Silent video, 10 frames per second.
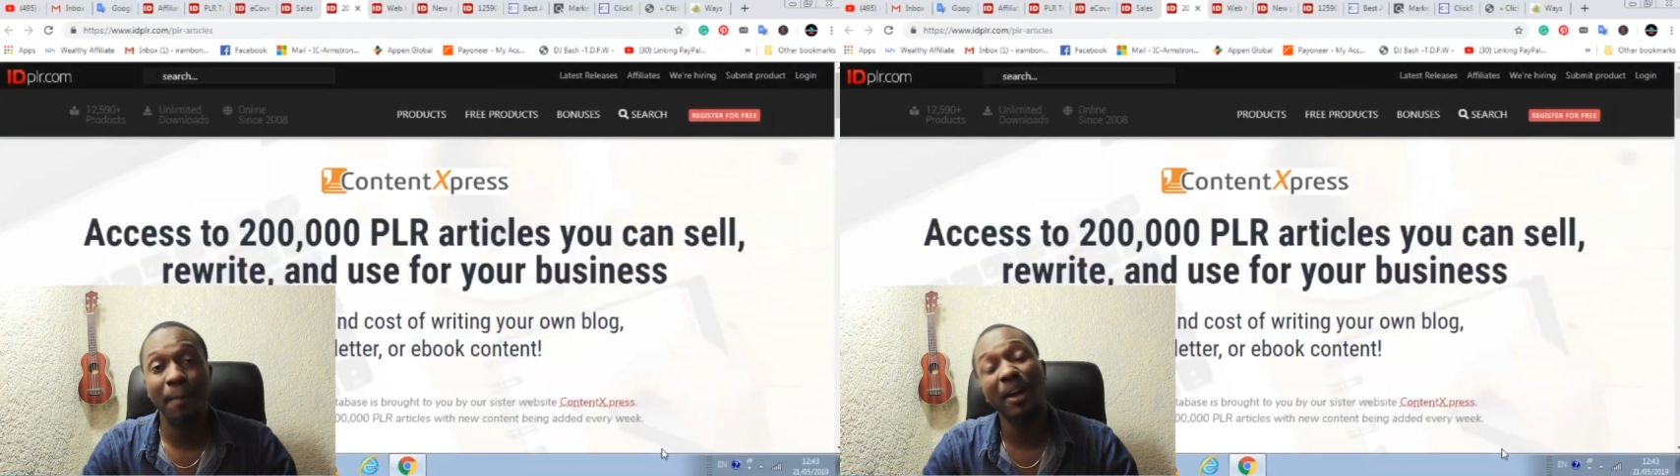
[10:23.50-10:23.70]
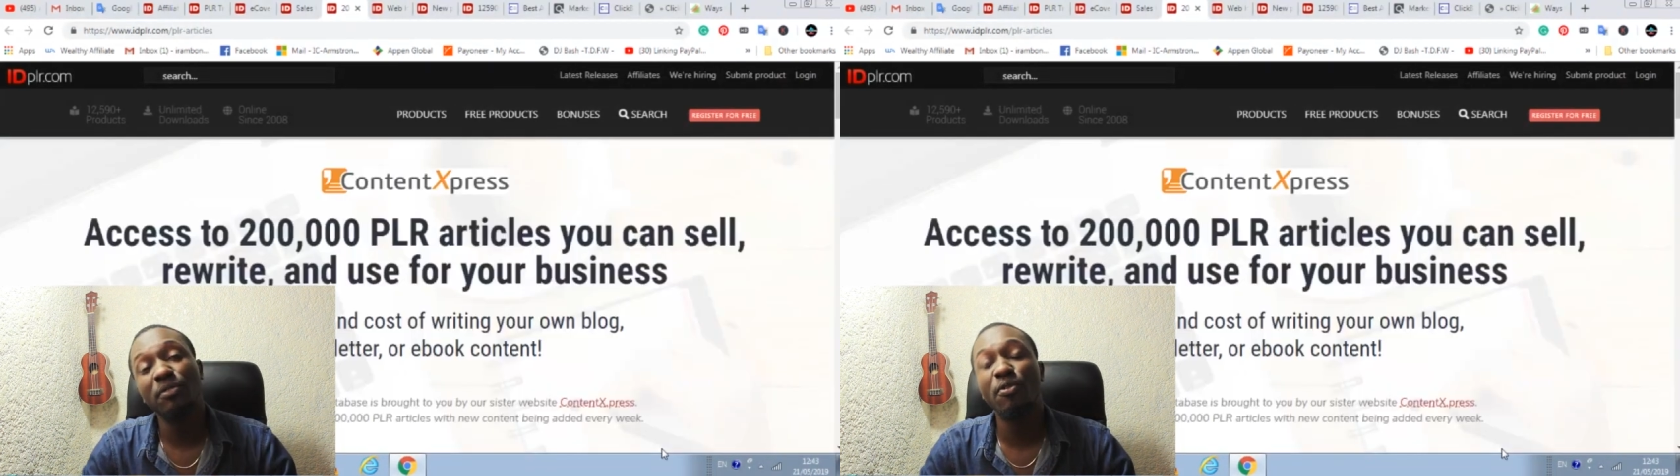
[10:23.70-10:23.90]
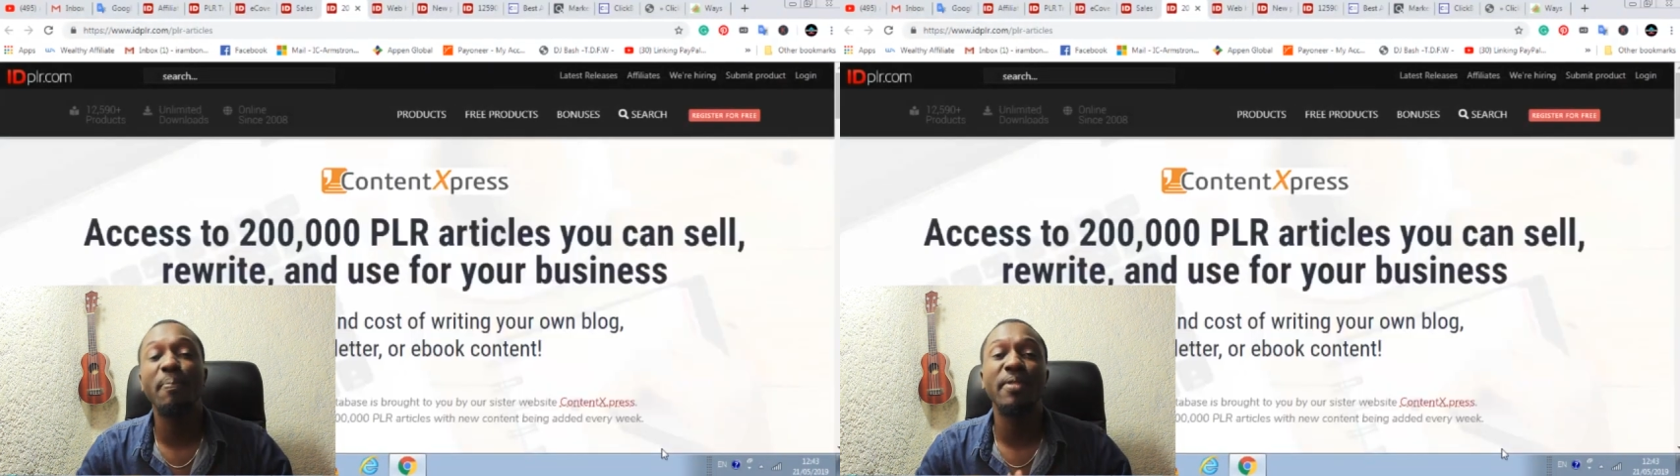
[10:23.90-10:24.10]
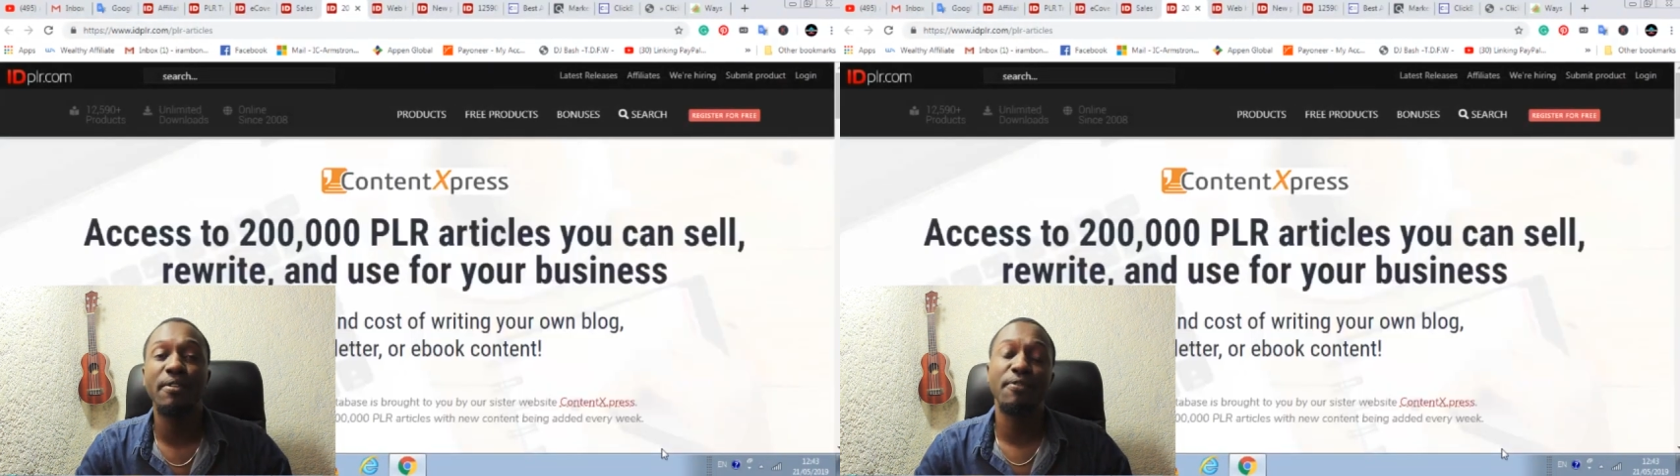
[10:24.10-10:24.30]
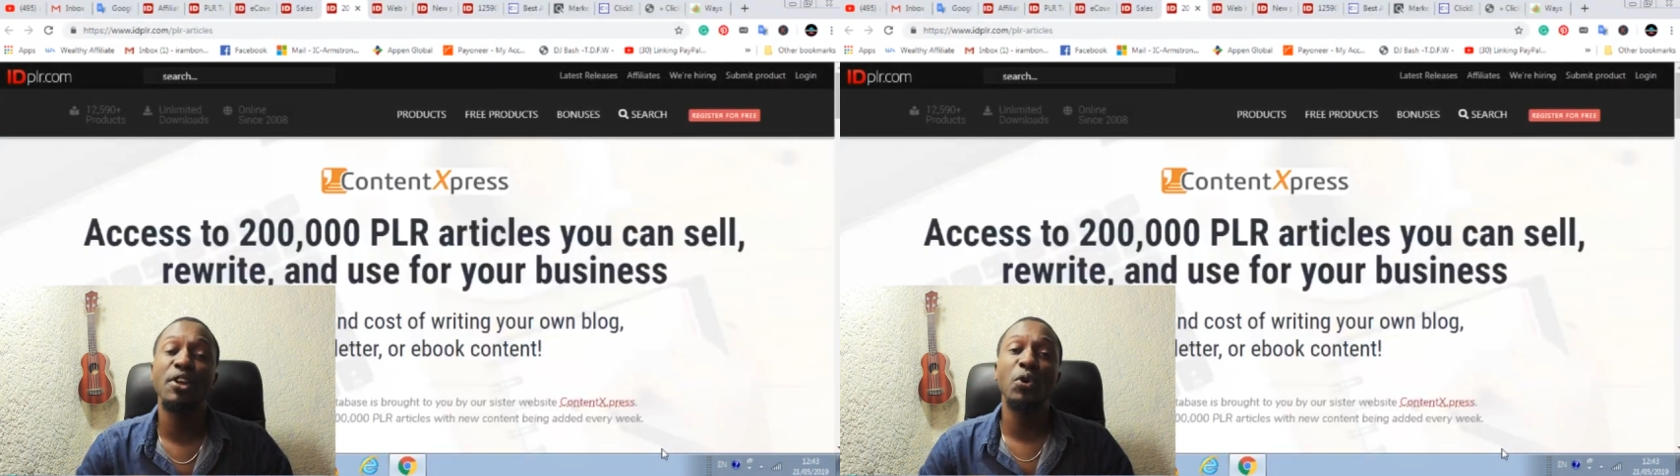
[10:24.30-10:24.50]
Apart from the
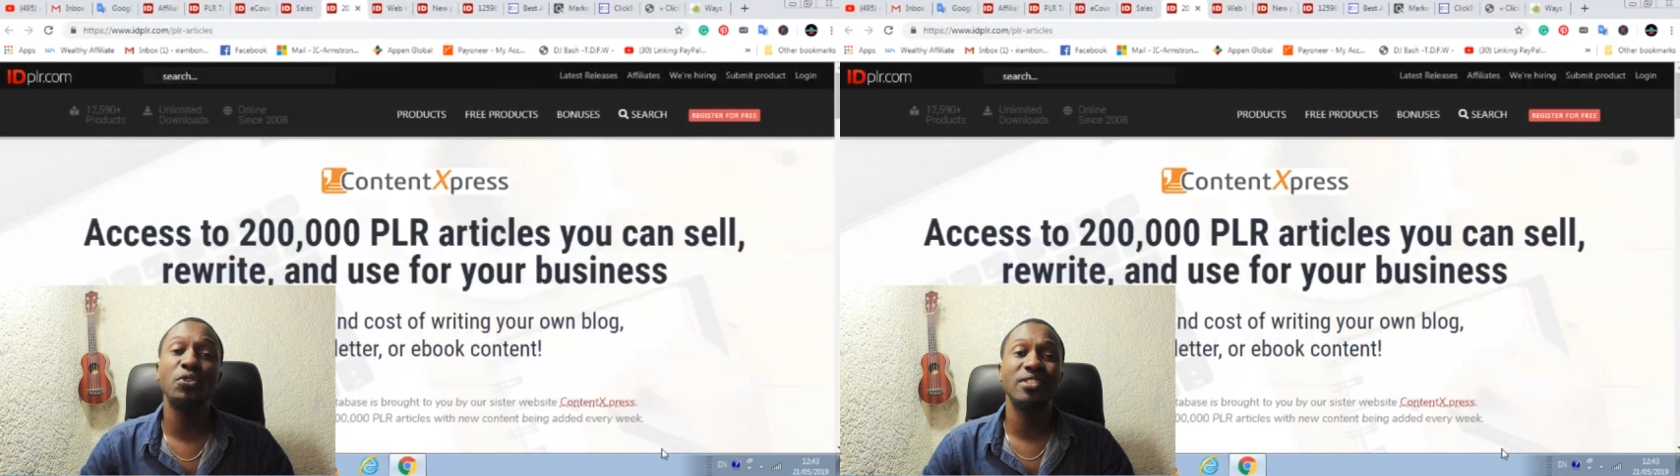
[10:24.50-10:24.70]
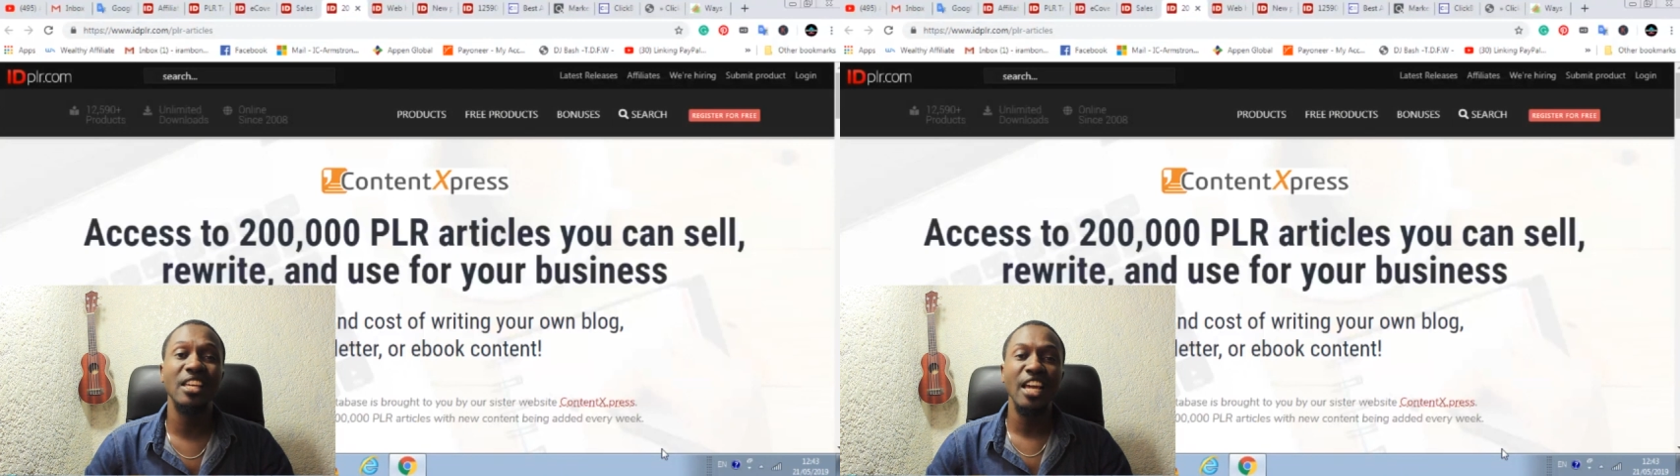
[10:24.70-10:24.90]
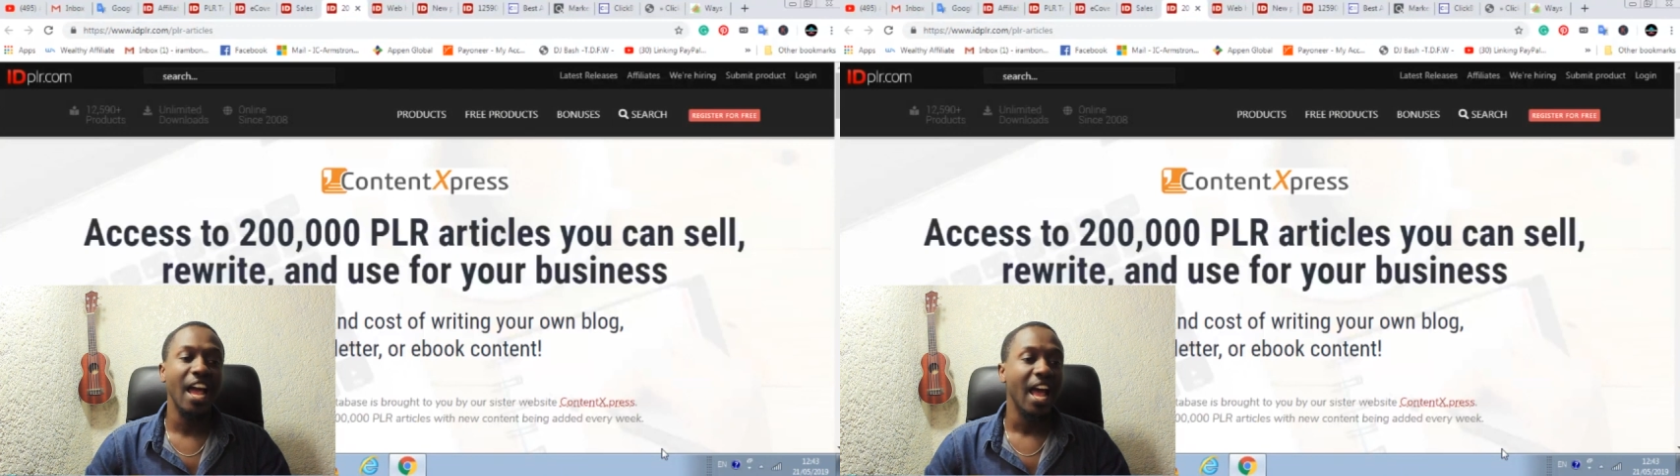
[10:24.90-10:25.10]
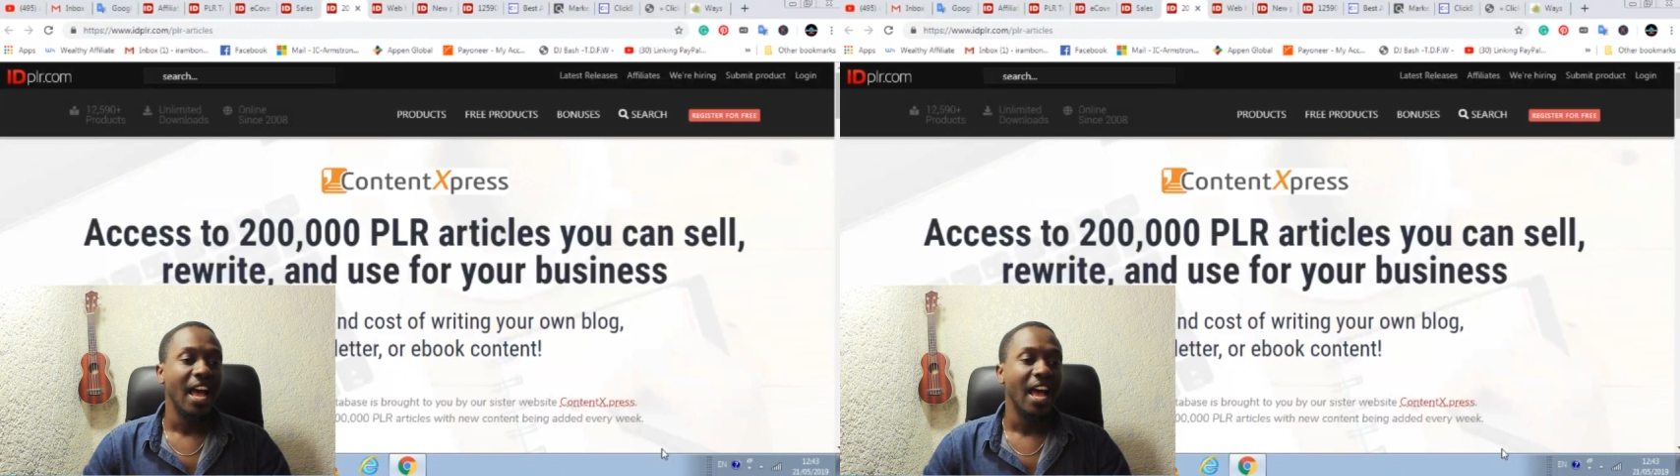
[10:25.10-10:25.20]
free hosting,